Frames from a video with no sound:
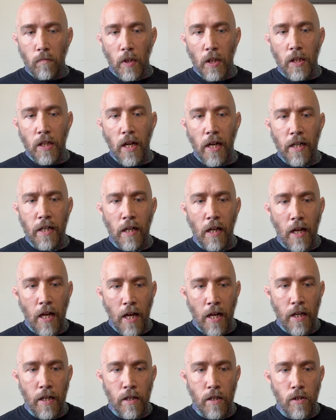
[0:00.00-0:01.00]

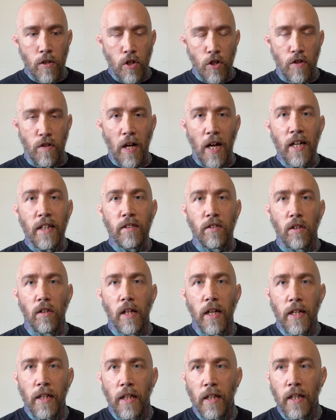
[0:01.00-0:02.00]
and just
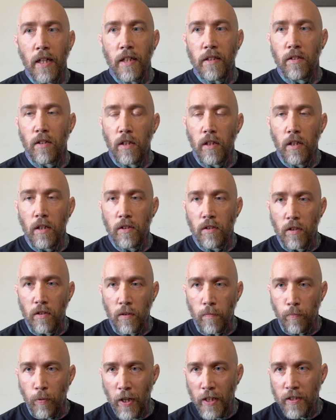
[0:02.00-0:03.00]
isolating is a
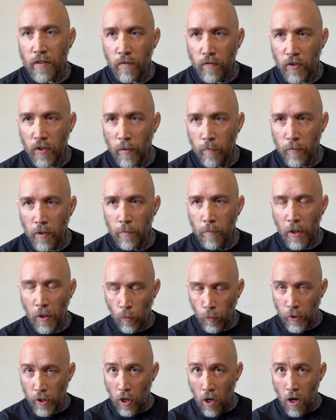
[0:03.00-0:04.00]
depressive symptom, and
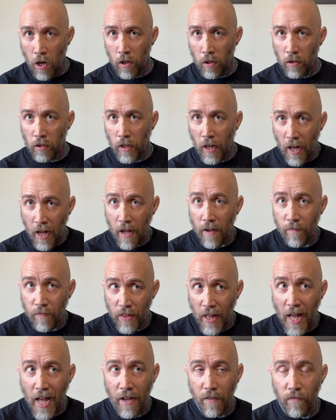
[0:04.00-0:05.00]
we all have
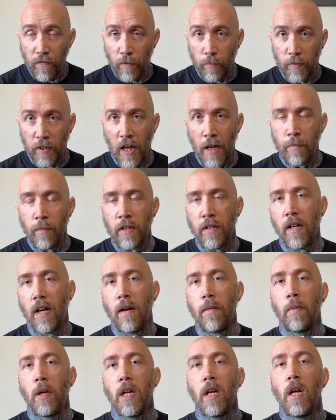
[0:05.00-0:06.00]
that from time to
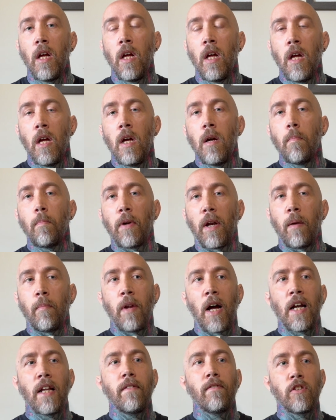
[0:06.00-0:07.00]
time. But I'm
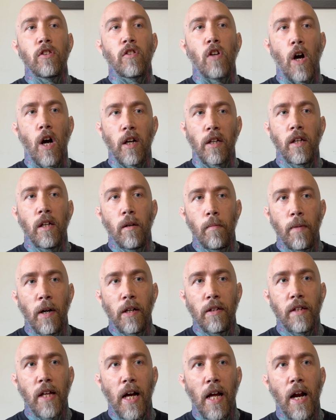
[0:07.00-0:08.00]
not even talking
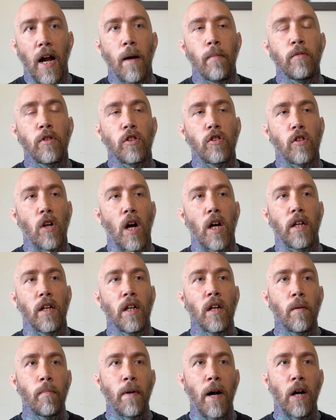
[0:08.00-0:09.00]
about that. I'm just
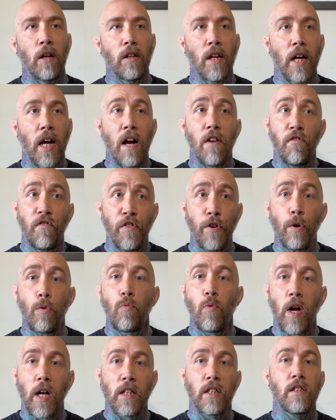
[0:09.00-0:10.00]
talking about, like, I feel
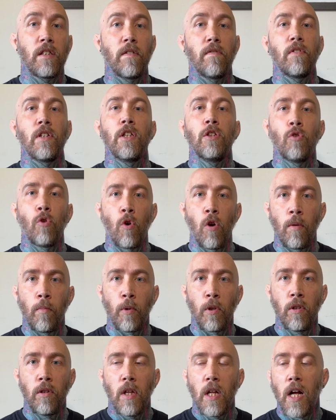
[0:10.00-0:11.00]
relatively
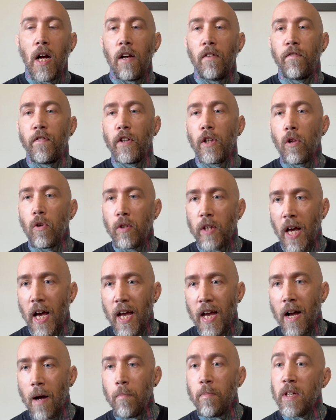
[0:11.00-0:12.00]
normal. I feel
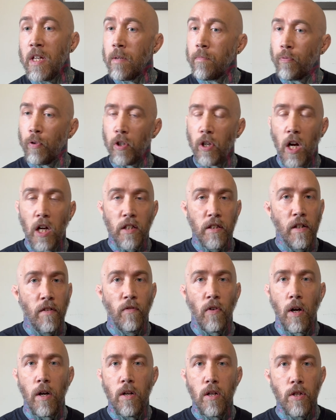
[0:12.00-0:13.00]
okay. I'm being productive,
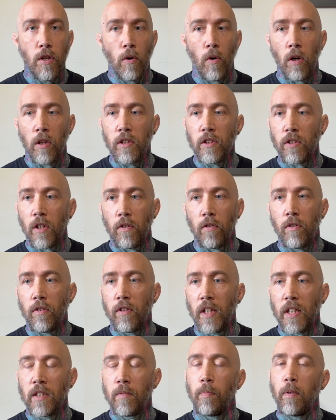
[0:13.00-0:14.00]
all these other
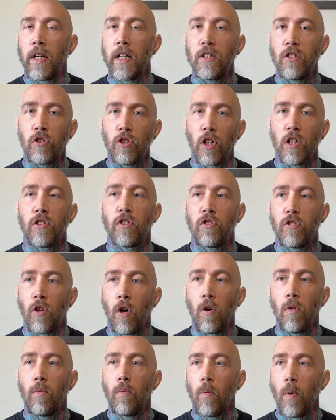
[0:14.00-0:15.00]
things, but I just
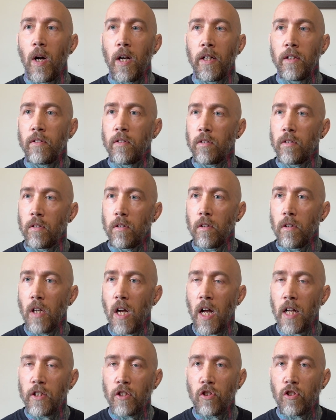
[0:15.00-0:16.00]
don't want
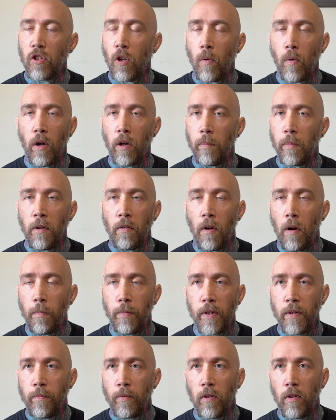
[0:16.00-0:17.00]
to be around
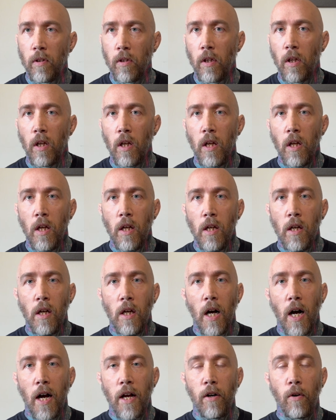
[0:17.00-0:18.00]
people.
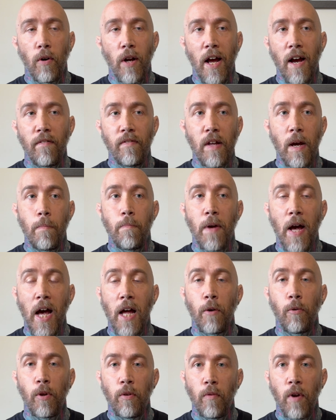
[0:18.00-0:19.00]
I don't have that
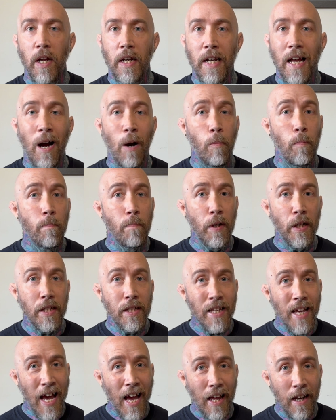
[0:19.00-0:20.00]
battery right now, but
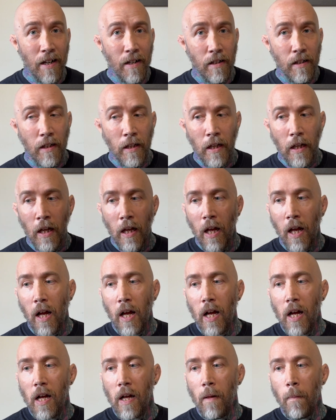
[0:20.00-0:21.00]
yet
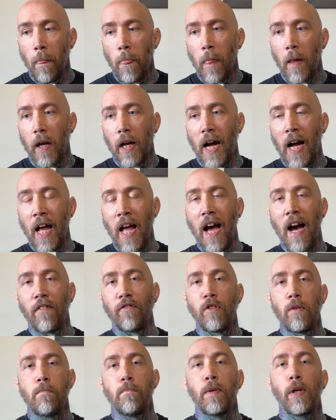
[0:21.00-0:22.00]
I have
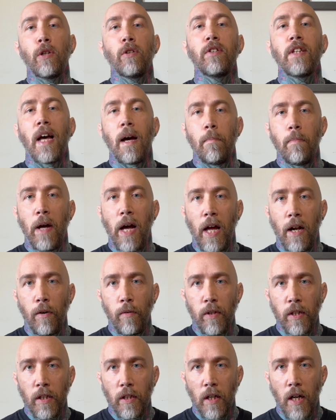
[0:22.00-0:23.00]
to build that
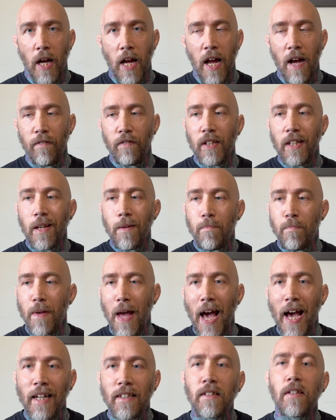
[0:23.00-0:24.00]
battery. I have to get
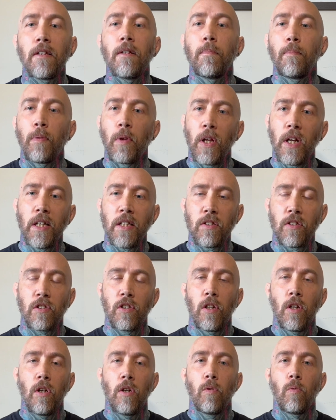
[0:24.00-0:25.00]
back to the place
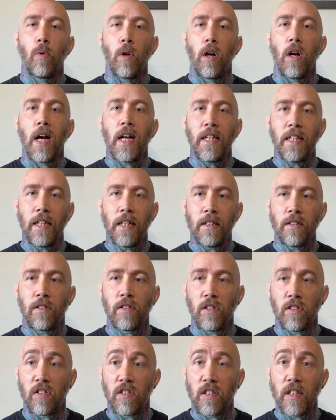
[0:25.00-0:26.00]
where I can
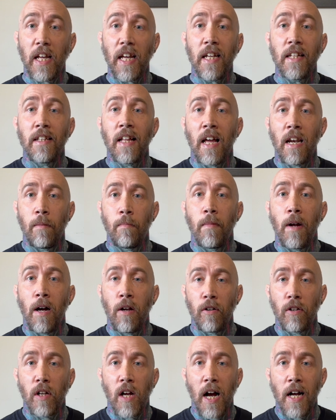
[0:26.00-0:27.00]
sustain that
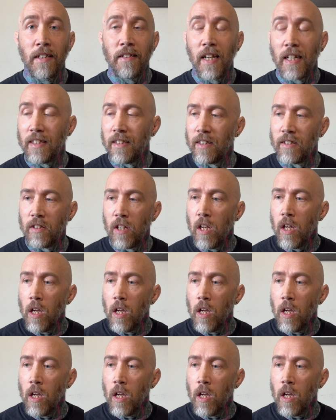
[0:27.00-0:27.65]
amount of contact, because